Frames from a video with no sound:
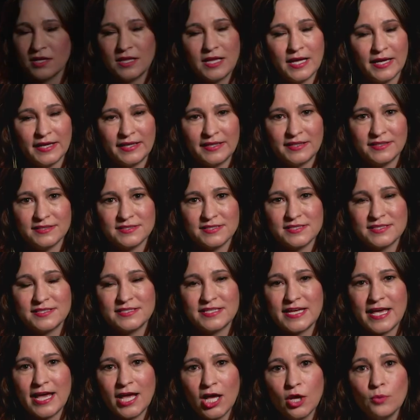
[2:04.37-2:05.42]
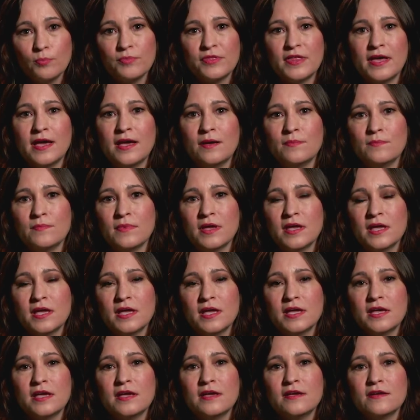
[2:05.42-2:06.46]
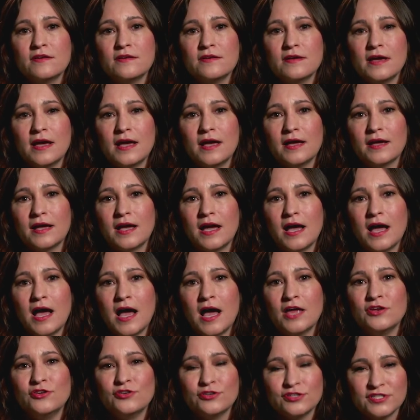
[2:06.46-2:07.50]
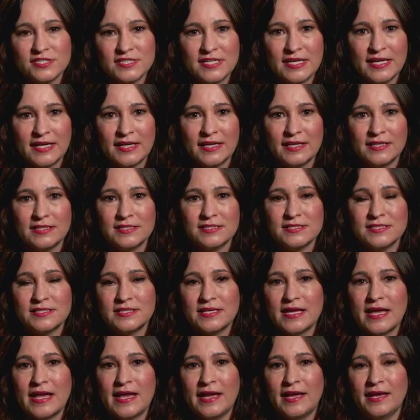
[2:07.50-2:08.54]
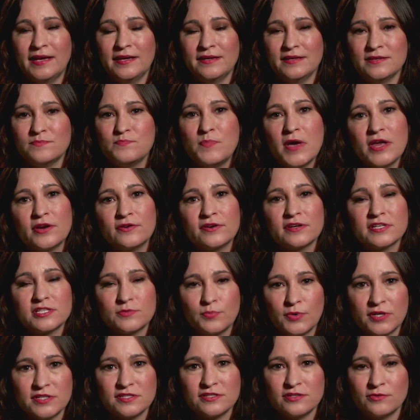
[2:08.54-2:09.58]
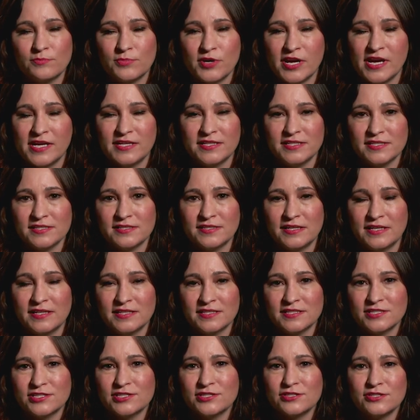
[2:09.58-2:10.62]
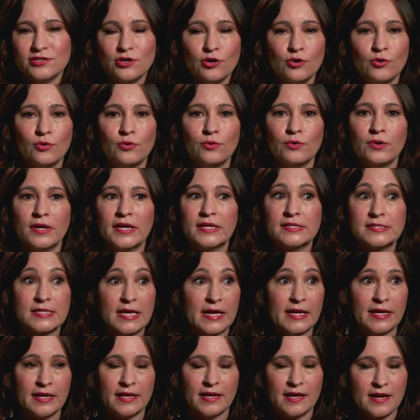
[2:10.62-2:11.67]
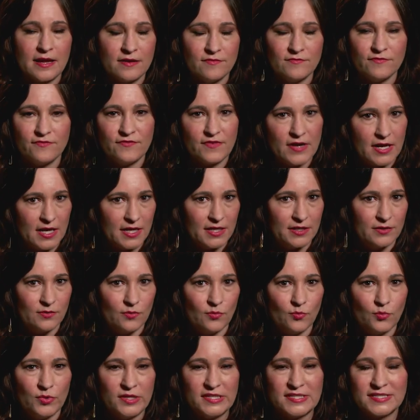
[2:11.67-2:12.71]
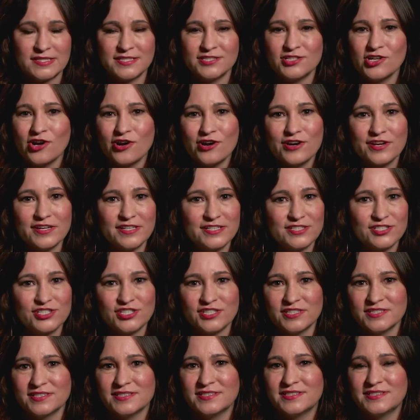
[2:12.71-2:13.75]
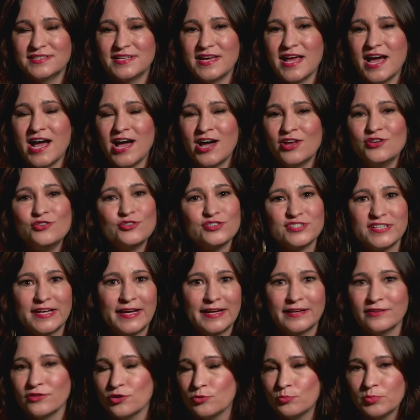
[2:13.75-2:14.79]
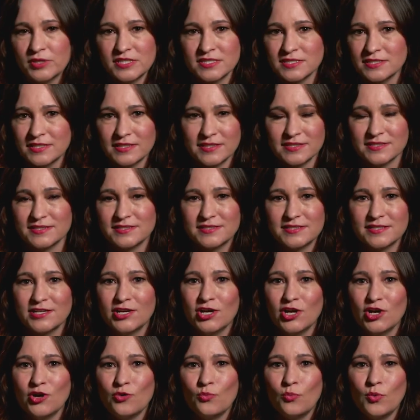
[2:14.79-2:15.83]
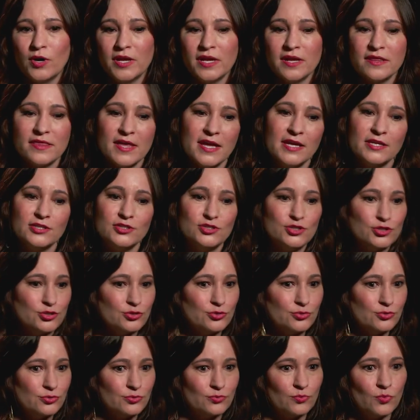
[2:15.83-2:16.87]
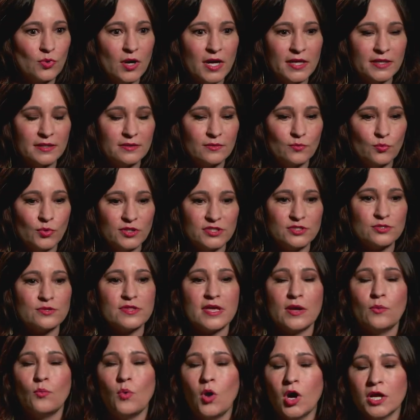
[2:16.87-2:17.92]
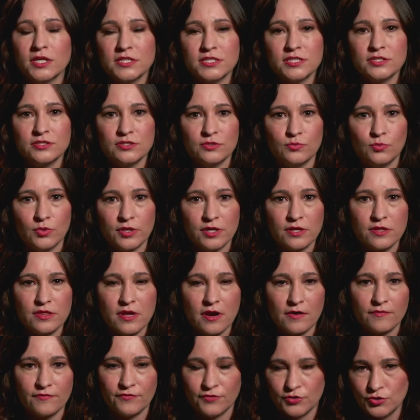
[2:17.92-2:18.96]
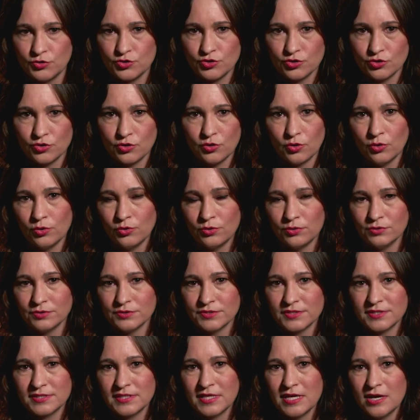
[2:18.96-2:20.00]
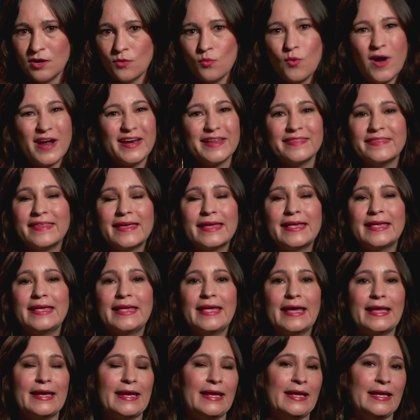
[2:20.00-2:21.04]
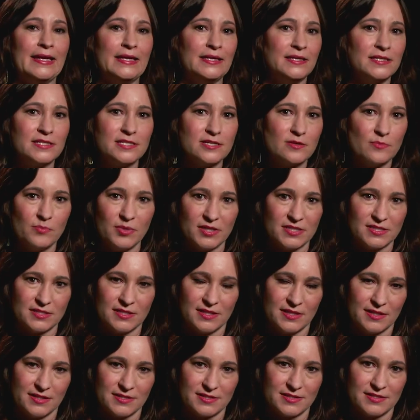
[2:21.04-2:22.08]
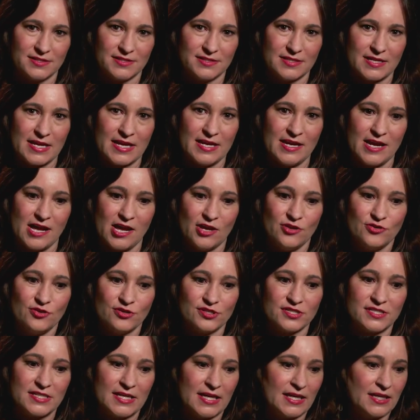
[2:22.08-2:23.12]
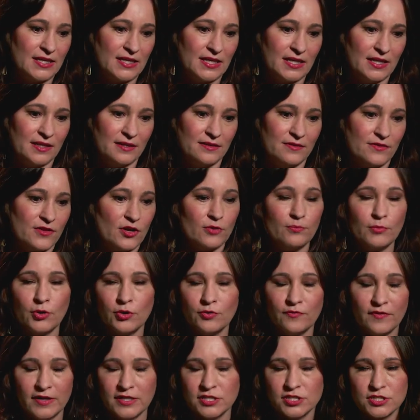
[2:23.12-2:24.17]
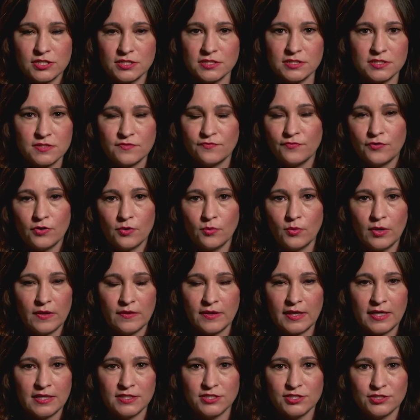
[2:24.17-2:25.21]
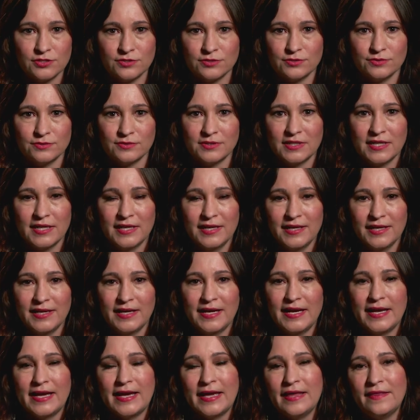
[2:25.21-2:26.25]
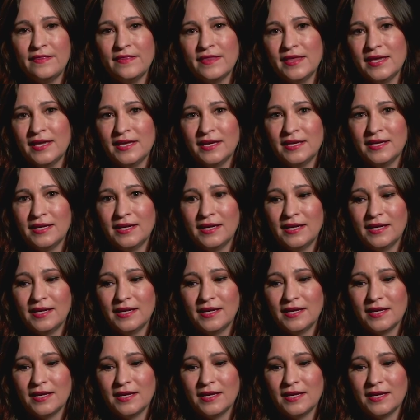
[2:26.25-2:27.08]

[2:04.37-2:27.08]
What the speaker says: clients to help them understand and better express their brand is so exciting and fun. We start at just understanding their business. What do they do? What do they want to do? What are their future goals? Why did they get into business? And understanding their motivations for what they do. And then